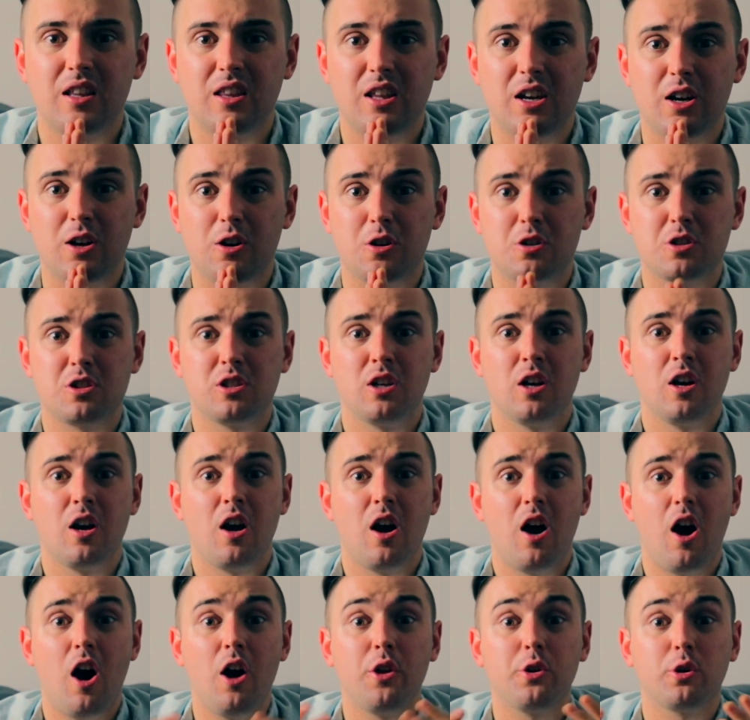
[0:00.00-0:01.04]
There's
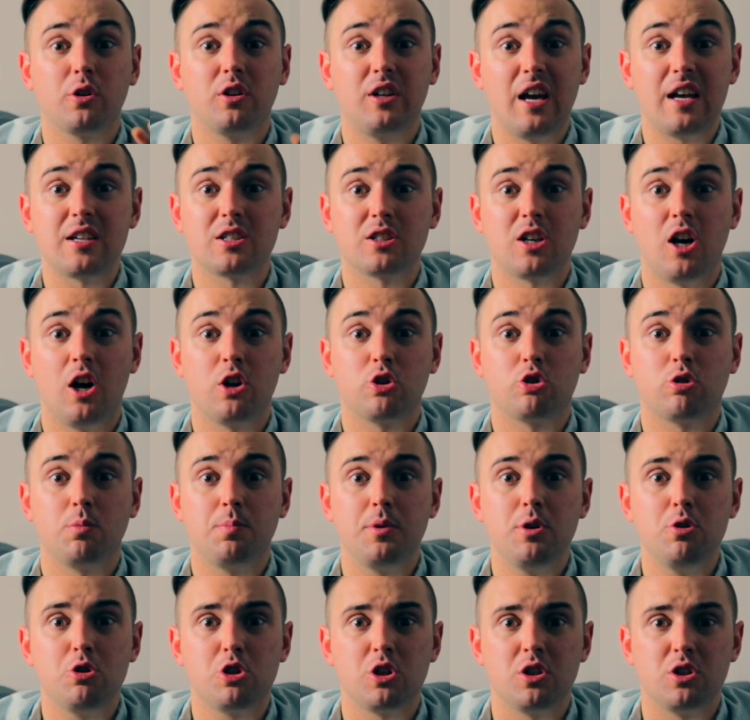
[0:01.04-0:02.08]
other guest
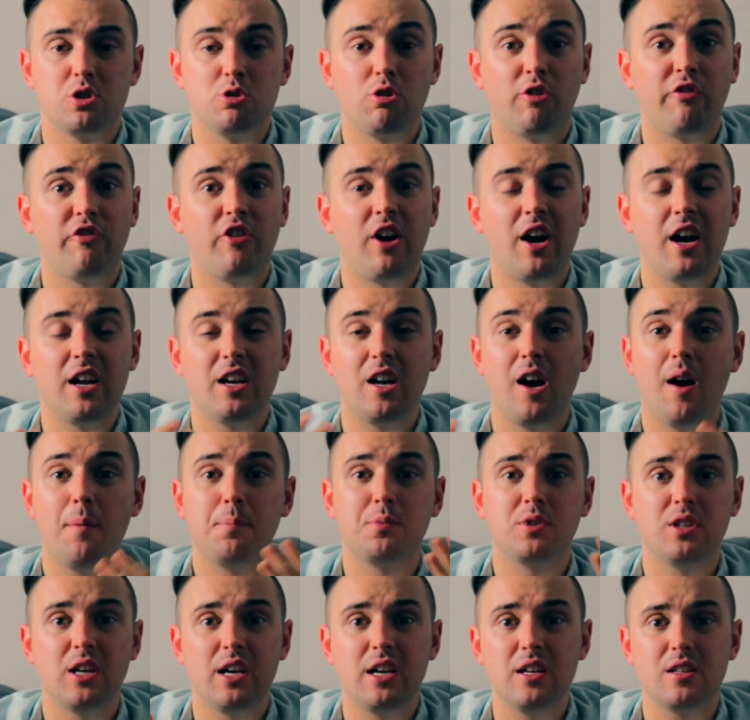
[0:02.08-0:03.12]
contributions. You'll find
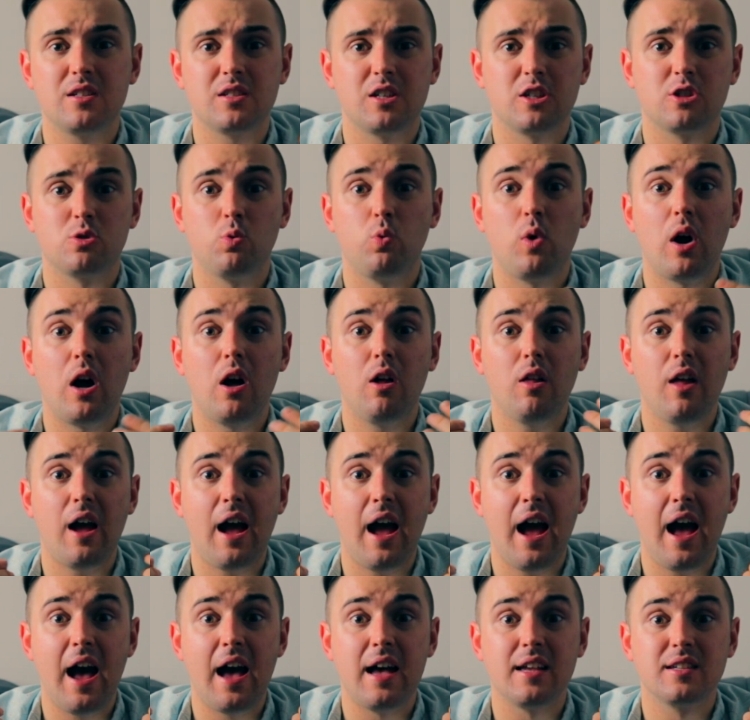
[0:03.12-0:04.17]
updates as well
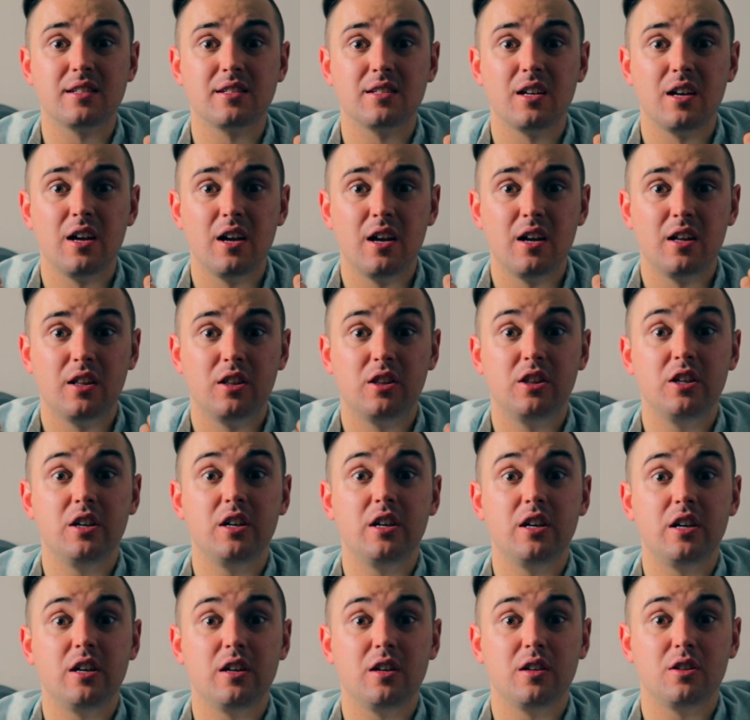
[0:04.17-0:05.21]
as
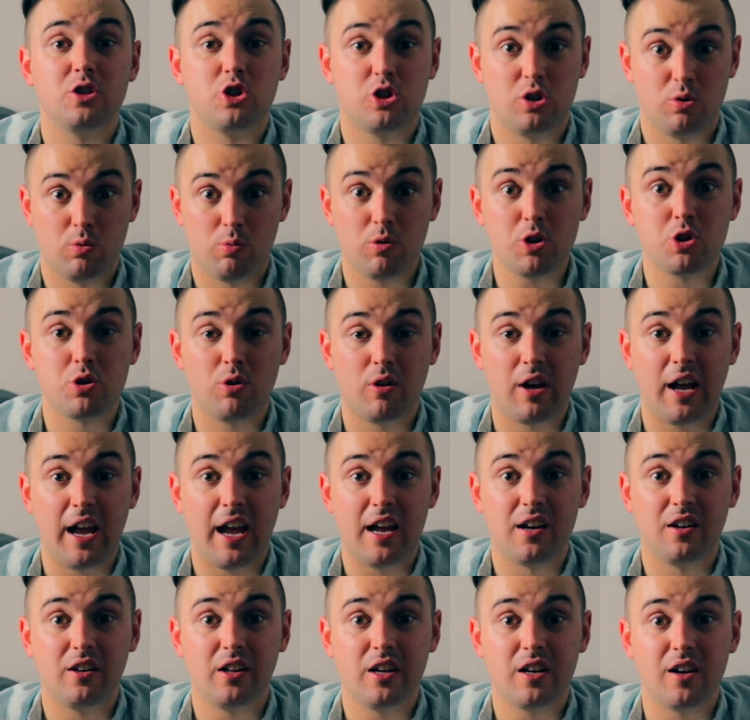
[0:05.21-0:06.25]
the original
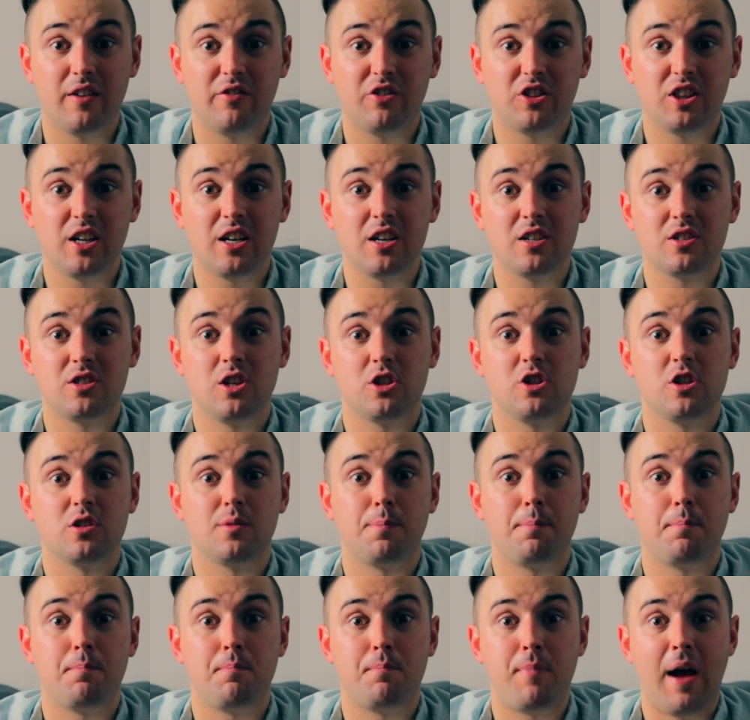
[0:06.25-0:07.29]
handling of things such
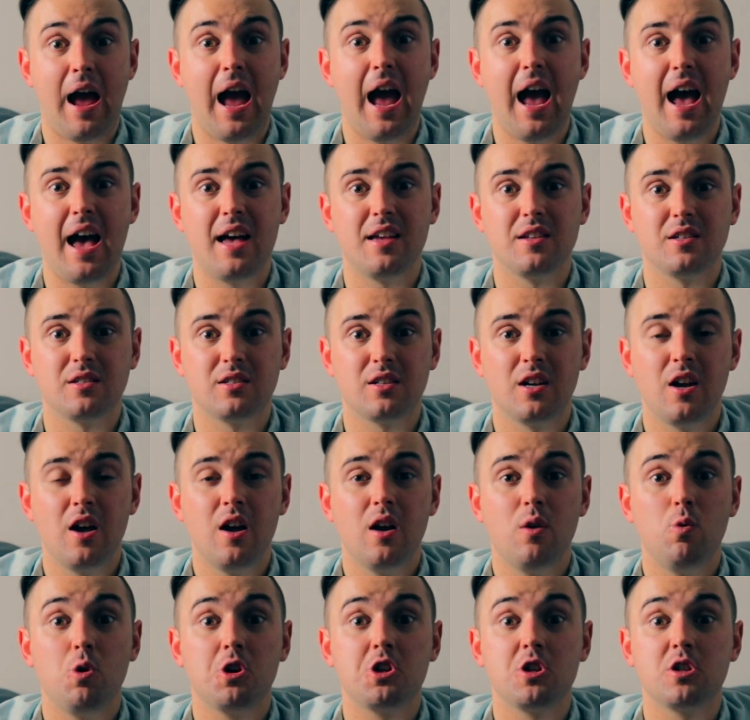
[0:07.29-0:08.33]
as PADS,
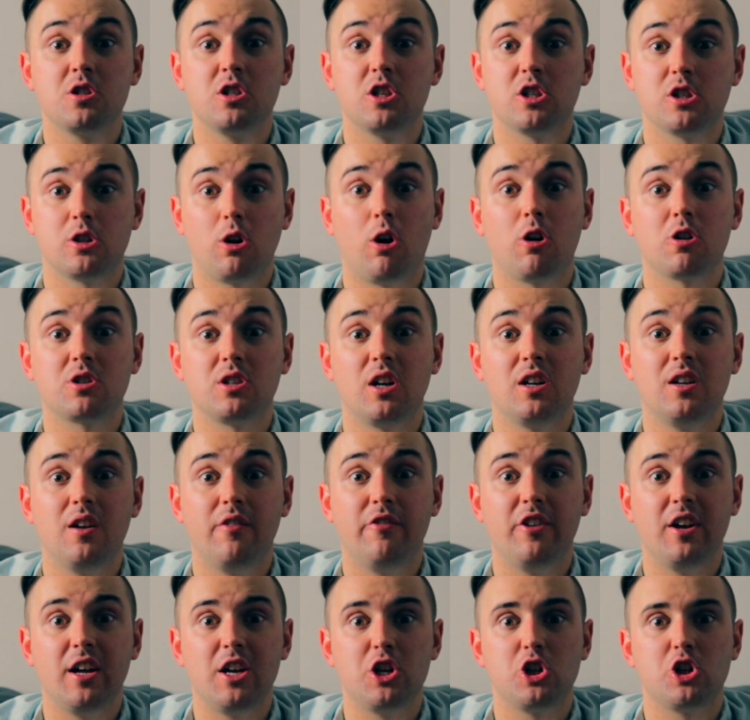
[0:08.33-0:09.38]
which is the star sign
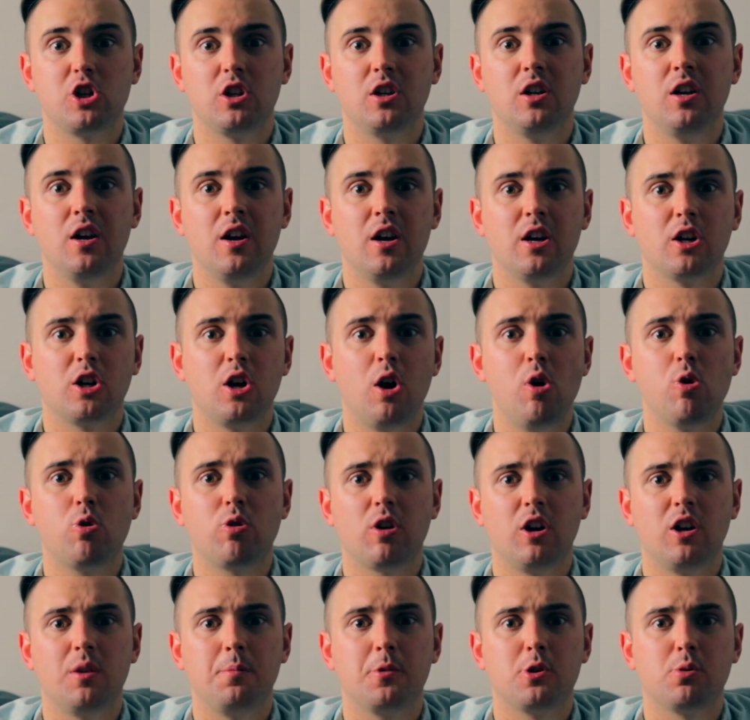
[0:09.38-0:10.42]
divination
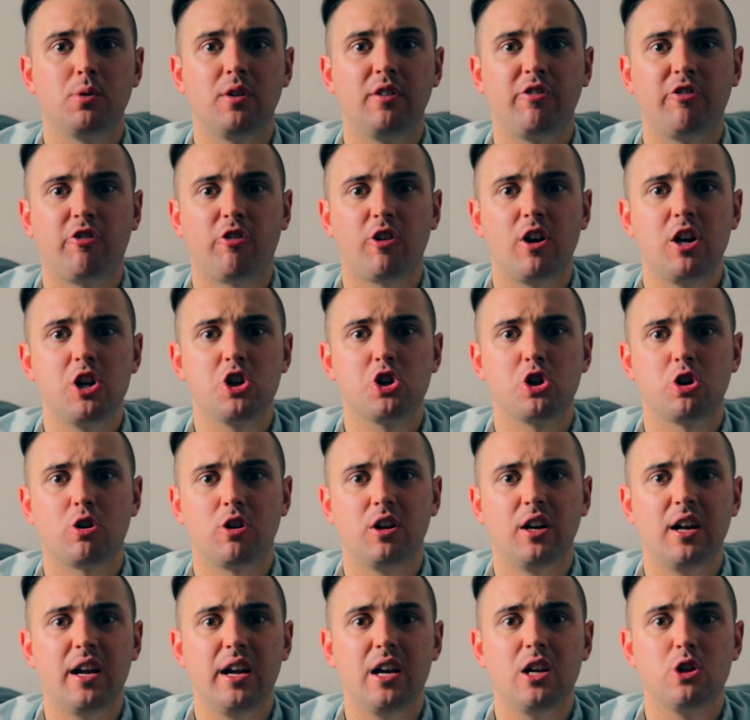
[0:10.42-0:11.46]
co-created between Fraser
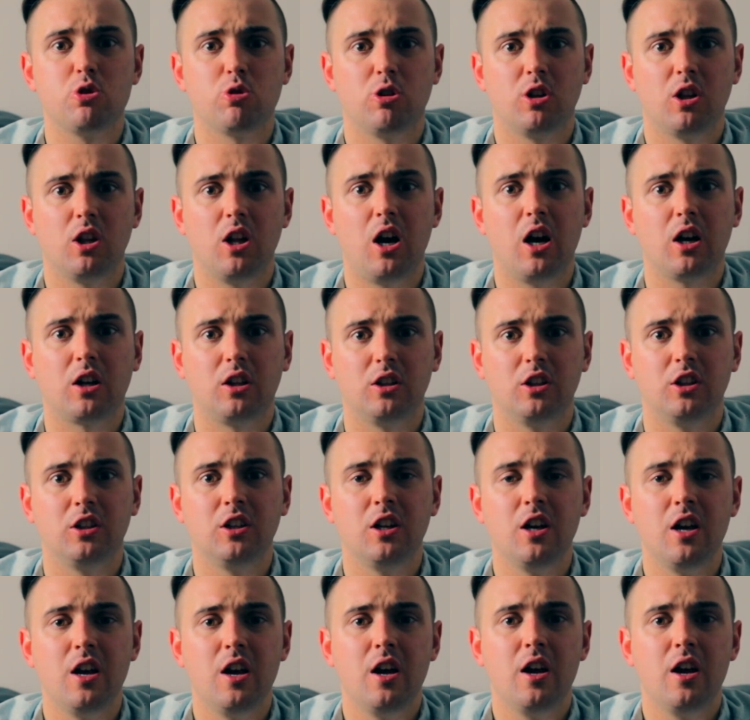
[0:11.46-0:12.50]
and Adrian Lachlan.